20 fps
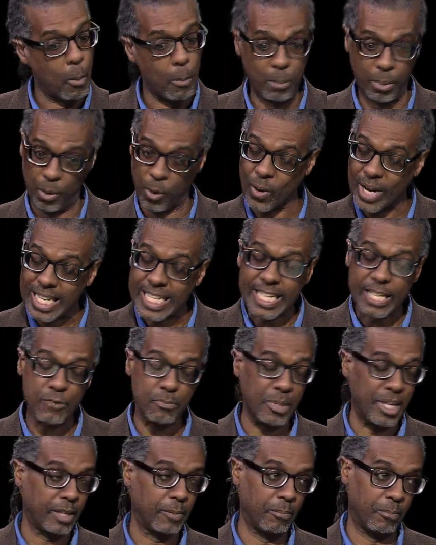Pretty
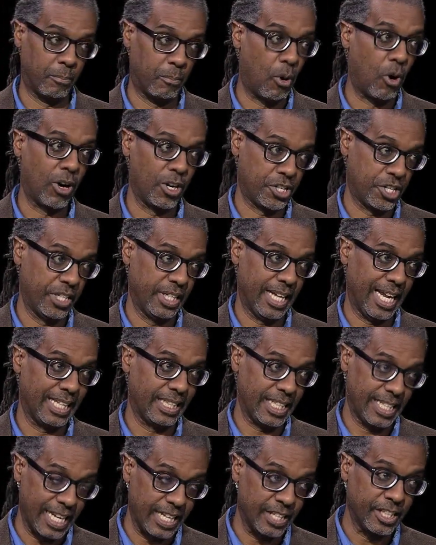big margin at
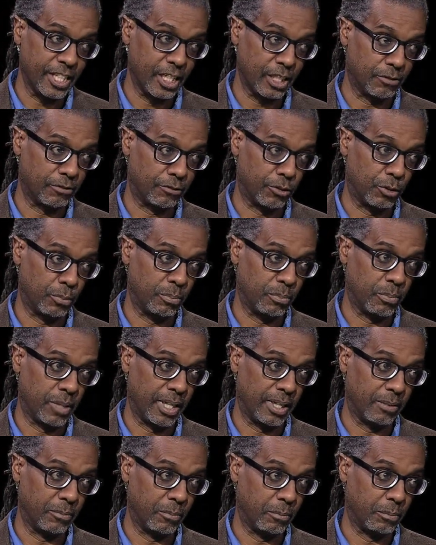the end there for
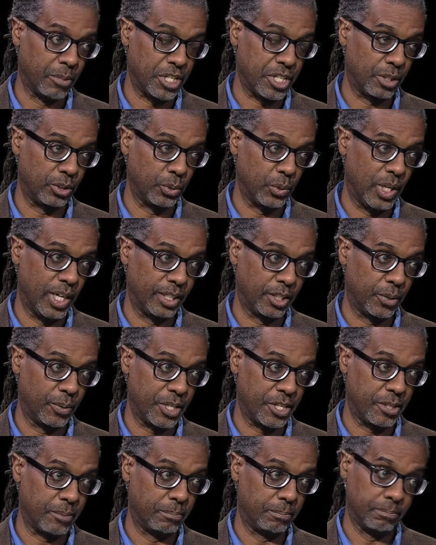Michelle Lujan
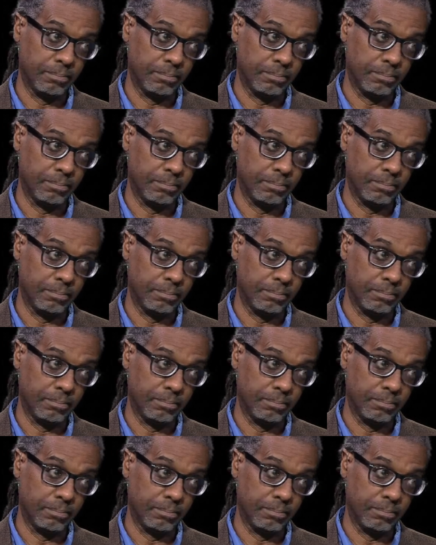Grisham.